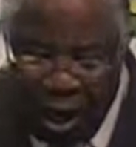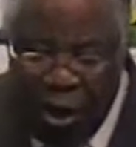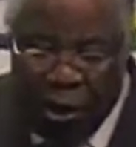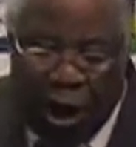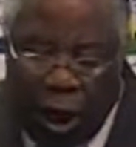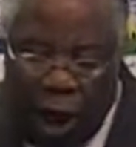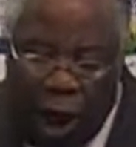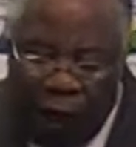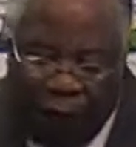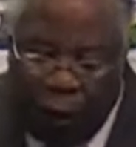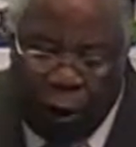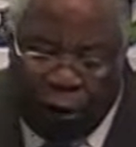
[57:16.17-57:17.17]
there's a
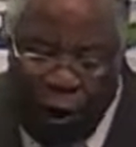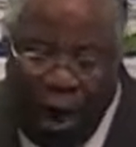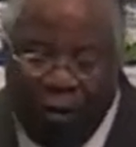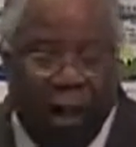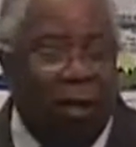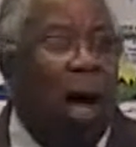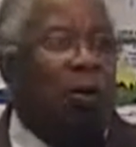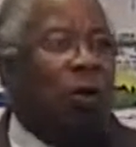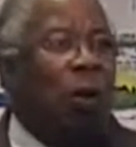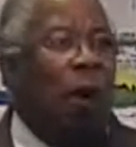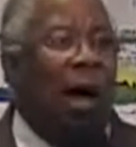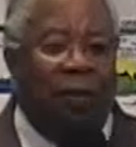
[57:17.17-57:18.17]
lawful crown to those
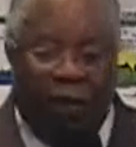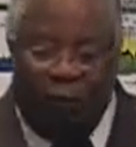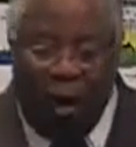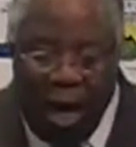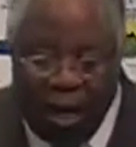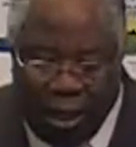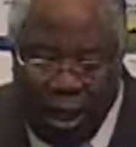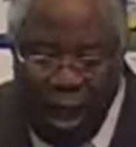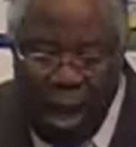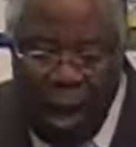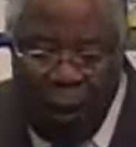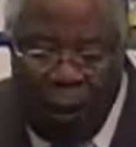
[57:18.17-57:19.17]
who won the race
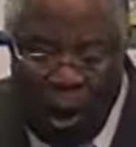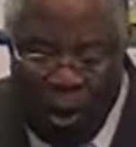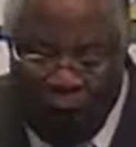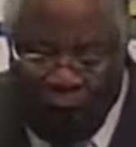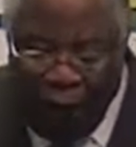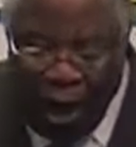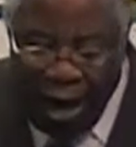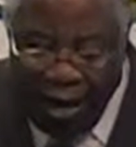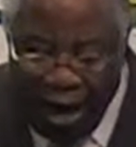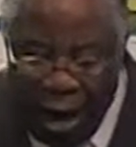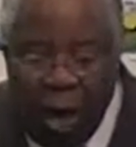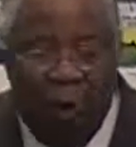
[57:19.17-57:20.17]
and won the
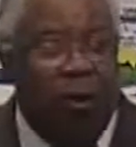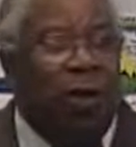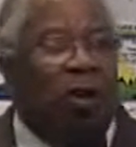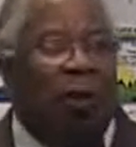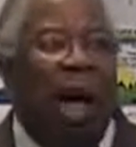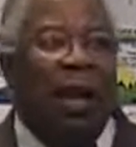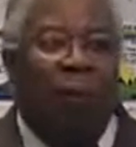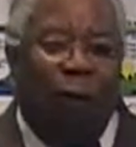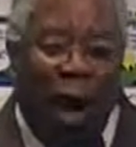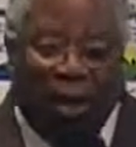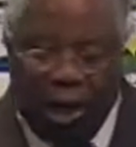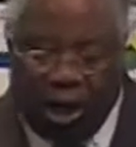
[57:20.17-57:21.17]
fight, that the crown of
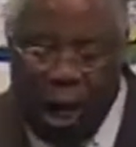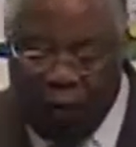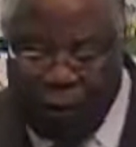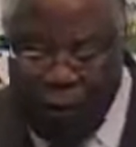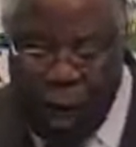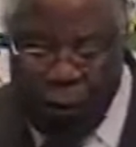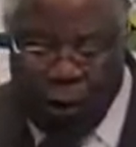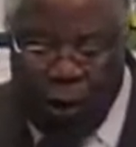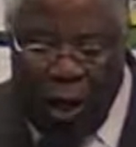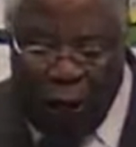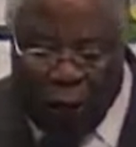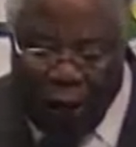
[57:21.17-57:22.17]
righteousness for those who
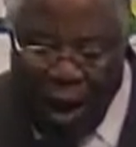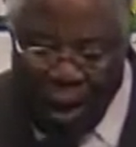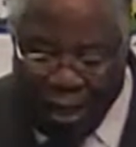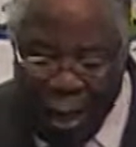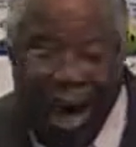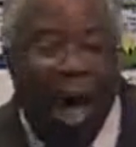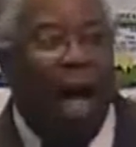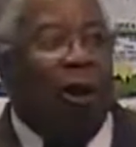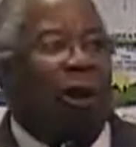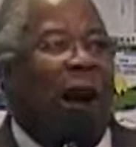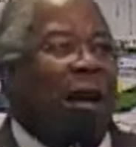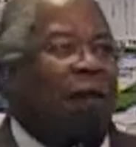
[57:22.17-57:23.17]
live right,
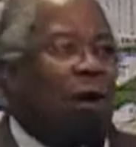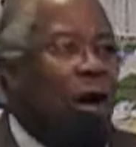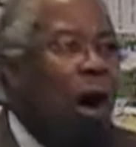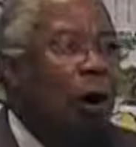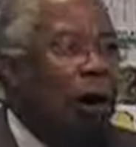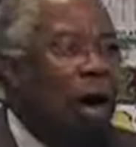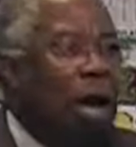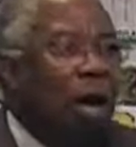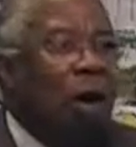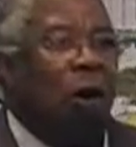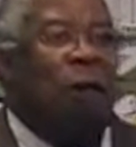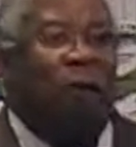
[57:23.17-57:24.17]
a crown of glory
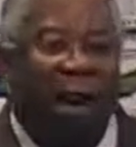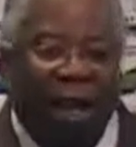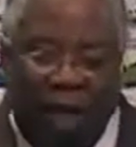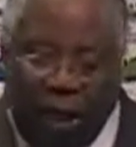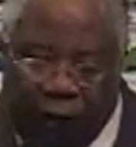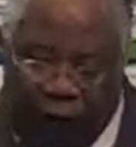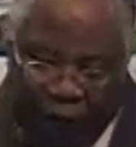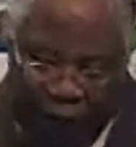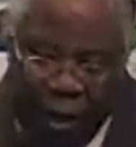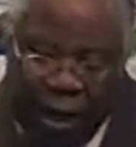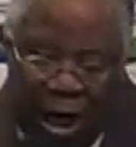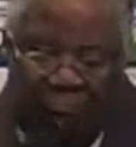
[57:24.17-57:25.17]
who fed
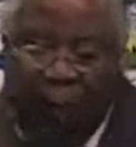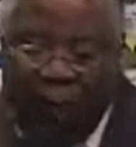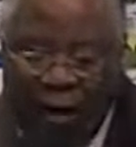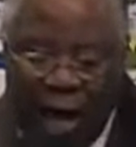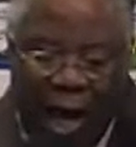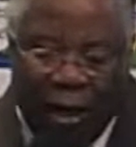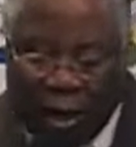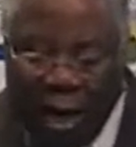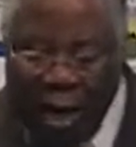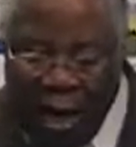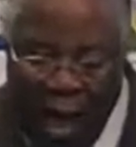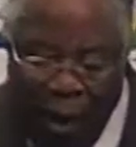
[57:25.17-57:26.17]
the sheep of God's
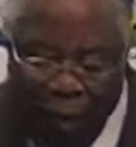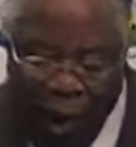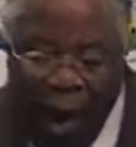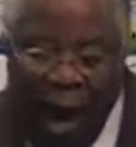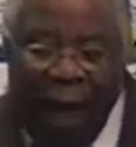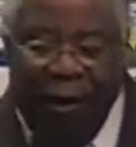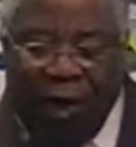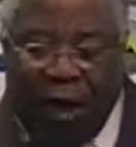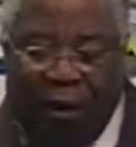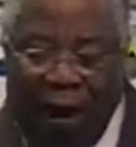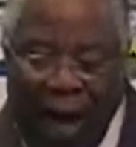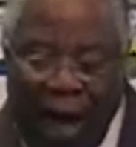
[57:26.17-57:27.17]
kingdom, and the
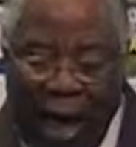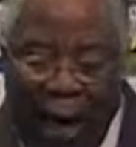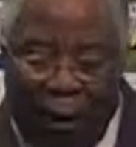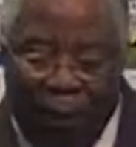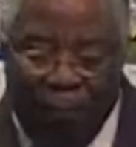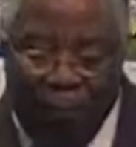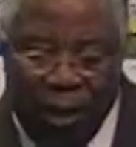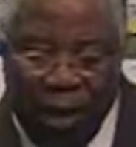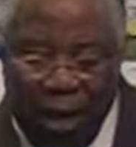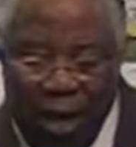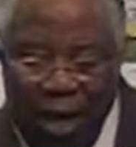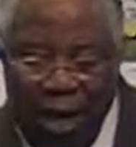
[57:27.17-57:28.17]
crown
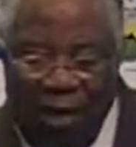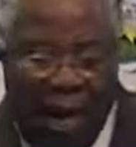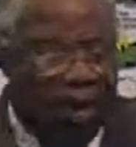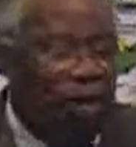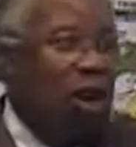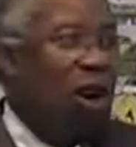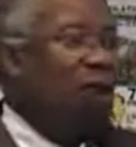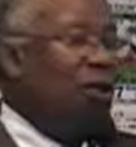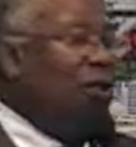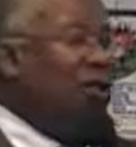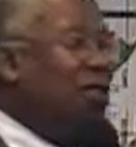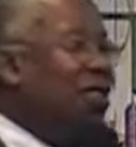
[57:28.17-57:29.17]
that's
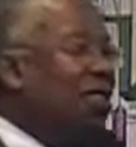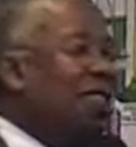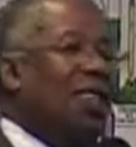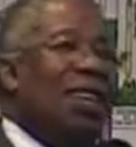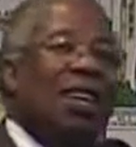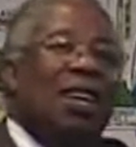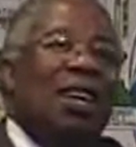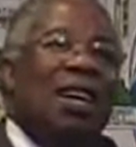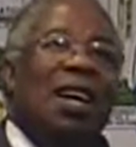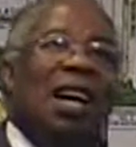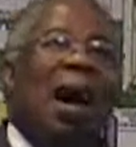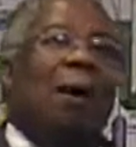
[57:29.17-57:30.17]
yours.
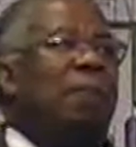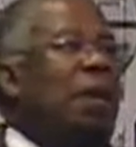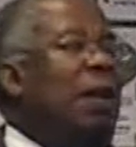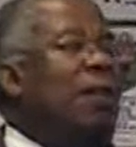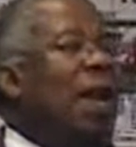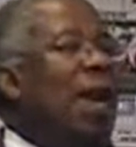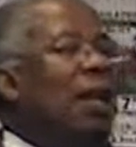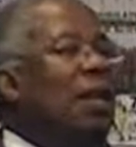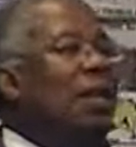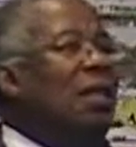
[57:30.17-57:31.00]
How do you believe that?